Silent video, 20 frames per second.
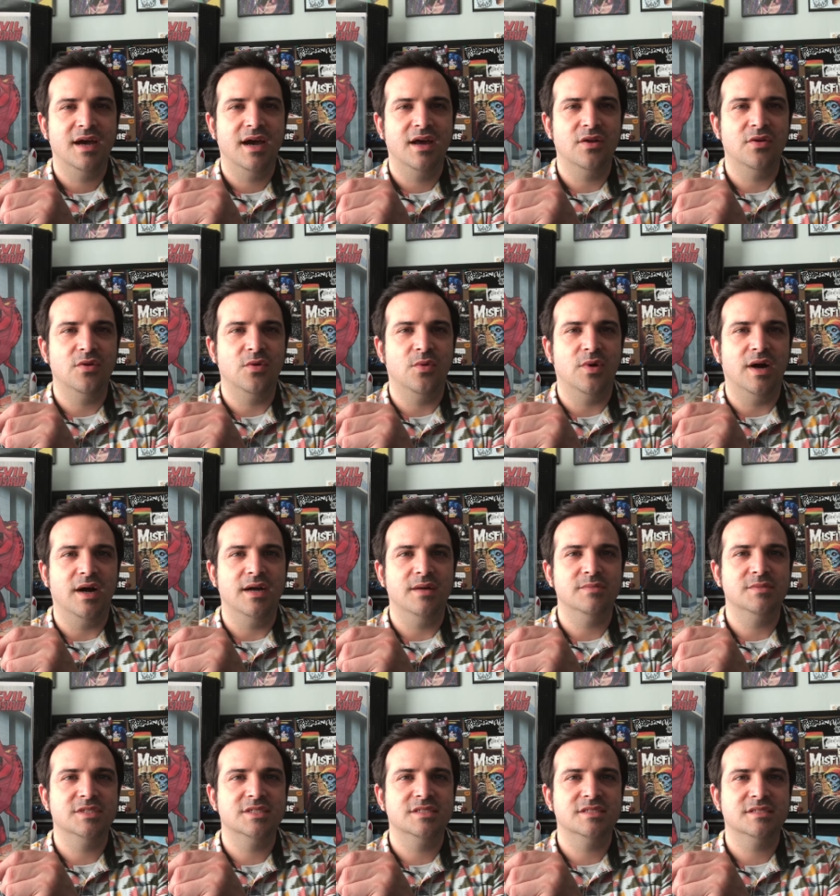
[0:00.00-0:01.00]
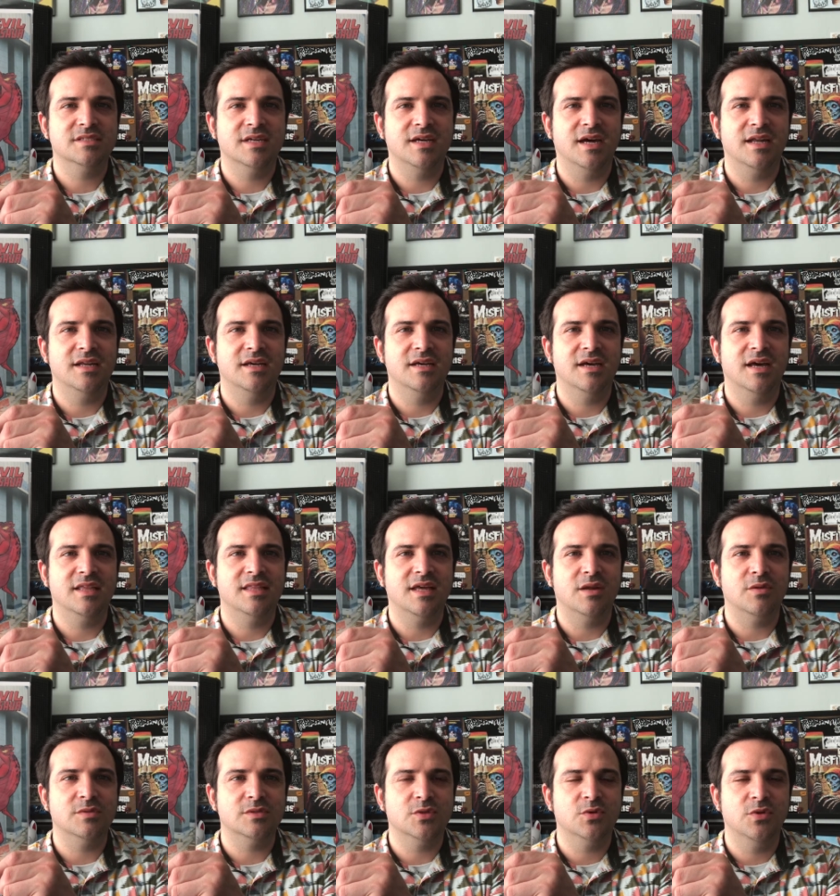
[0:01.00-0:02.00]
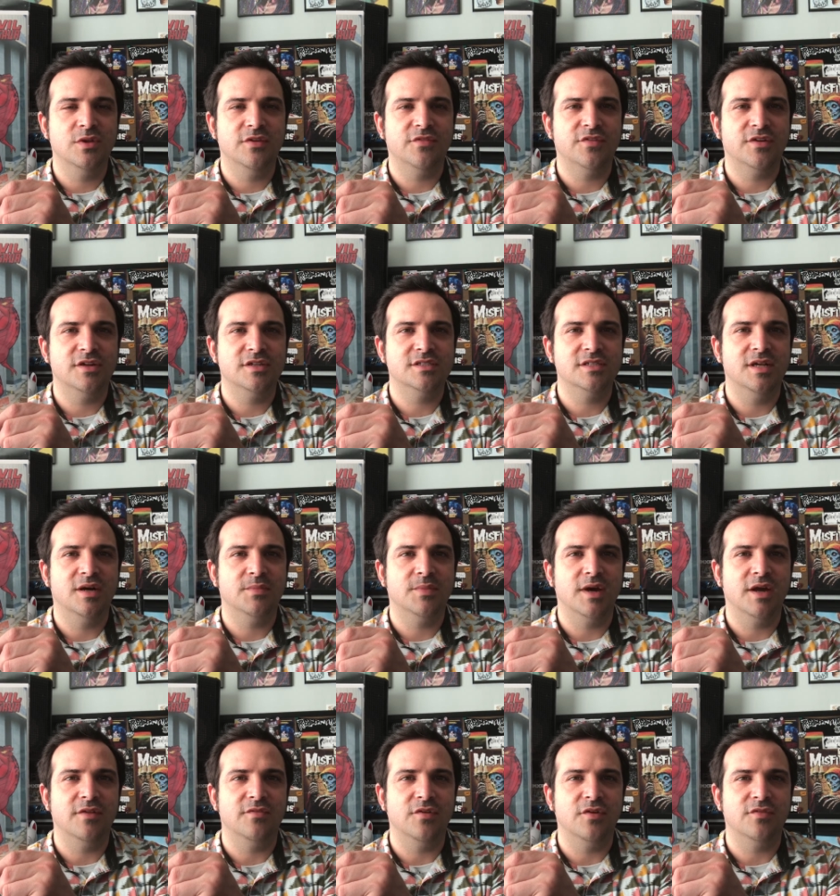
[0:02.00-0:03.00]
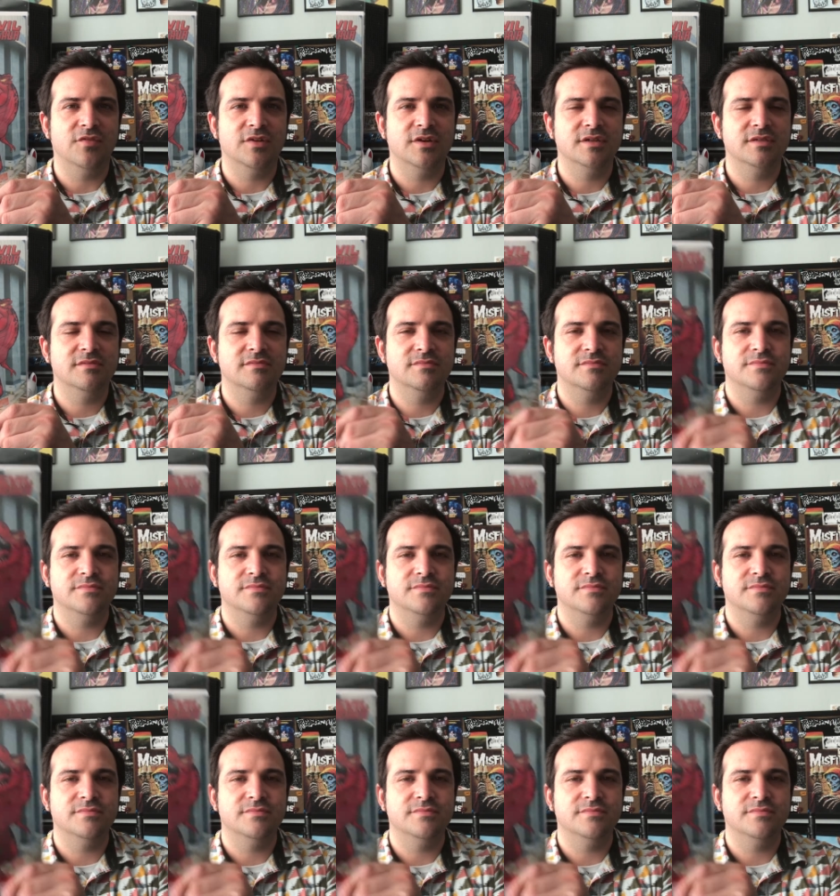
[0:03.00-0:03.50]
I don't know why. I thought it was cool at first, and now I'm kind of over it.